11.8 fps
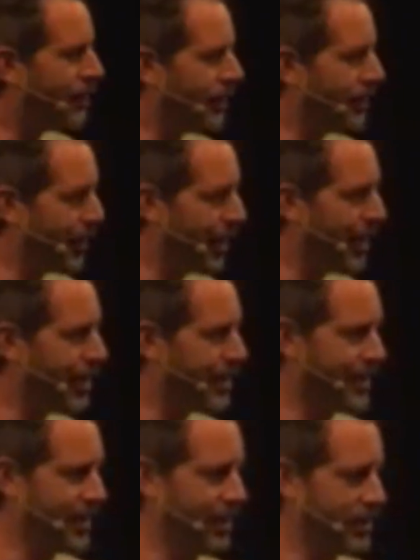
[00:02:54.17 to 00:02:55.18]
and
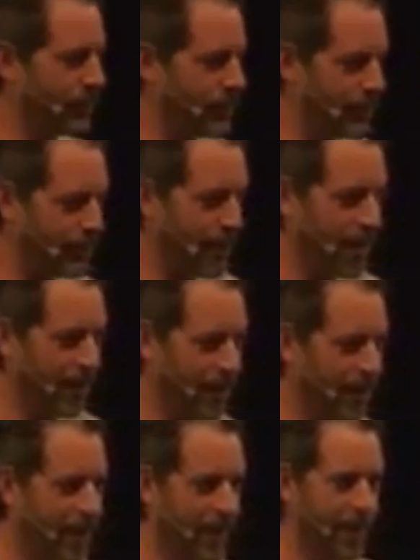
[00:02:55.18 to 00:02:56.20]
peace and doing the right
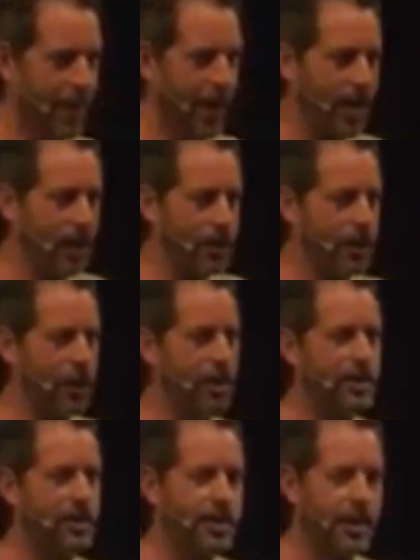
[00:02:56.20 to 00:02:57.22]
thing and
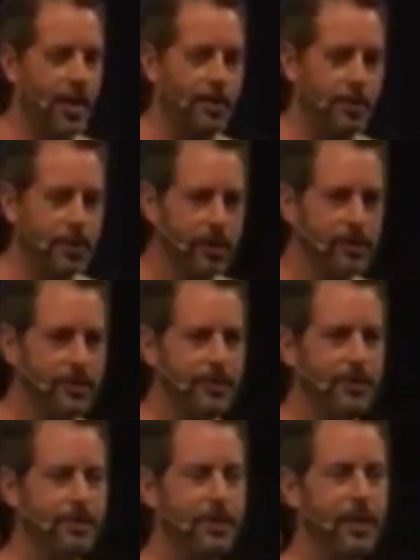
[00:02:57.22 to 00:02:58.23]
ecologically sustainable,
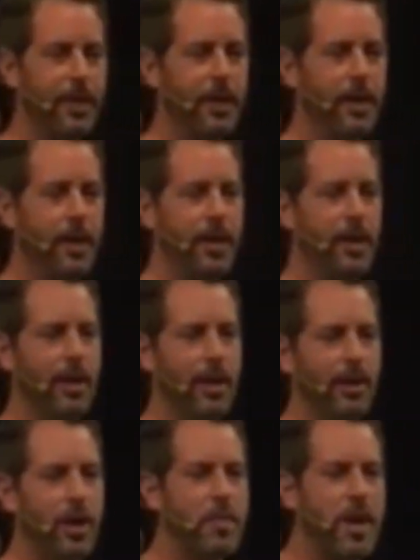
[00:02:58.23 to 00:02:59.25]

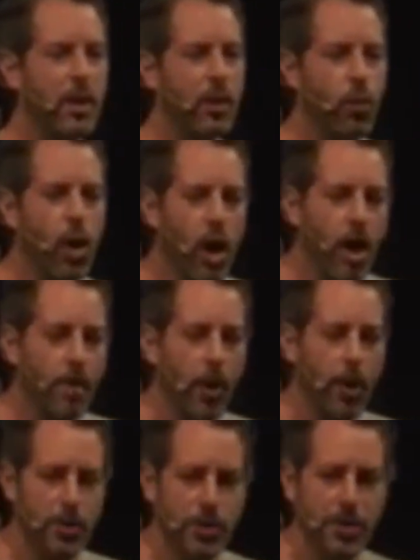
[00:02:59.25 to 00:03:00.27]
no matter what our
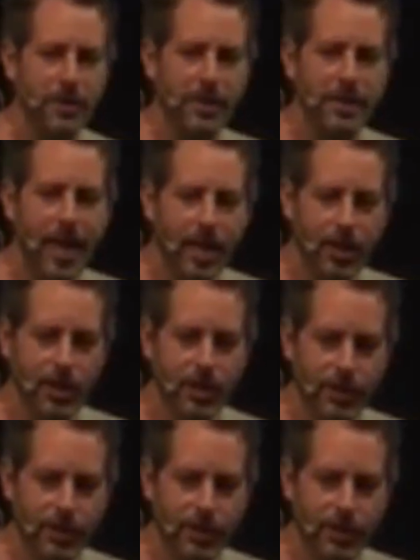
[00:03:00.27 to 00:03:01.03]
positive intentions